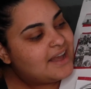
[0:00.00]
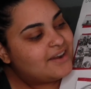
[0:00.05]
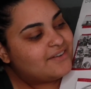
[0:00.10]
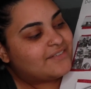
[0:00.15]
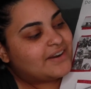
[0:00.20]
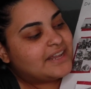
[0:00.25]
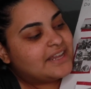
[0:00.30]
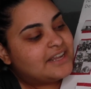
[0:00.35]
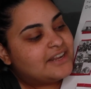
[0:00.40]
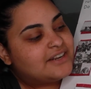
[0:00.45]

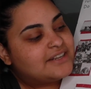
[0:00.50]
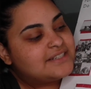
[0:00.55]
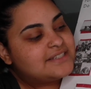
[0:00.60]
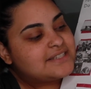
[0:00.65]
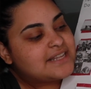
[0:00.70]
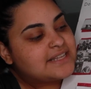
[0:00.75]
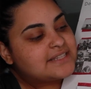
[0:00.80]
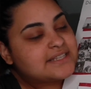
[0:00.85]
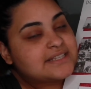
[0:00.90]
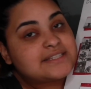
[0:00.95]
Right here it
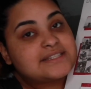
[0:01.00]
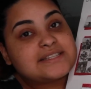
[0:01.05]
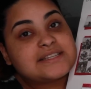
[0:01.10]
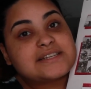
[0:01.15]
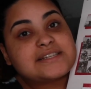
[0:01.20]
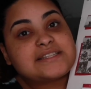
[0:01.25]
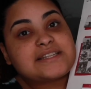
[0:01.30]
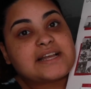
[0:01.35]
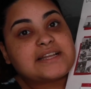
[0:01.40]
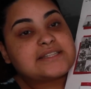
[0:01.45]
says
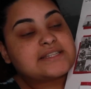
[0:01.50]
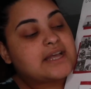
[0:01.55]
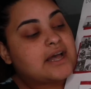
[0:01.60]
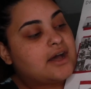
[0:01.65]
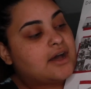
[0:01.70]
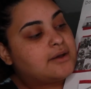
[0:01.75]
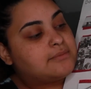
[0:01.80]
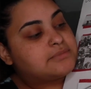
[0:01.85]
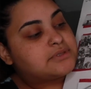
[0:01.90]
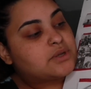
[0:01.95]
success
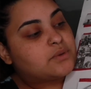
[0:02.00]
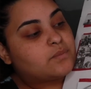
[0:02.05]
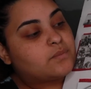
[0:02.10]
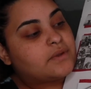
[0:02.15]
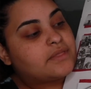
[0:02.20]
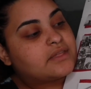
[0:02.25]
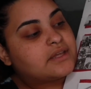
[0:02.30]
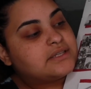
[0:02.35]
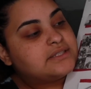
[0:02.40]
comes with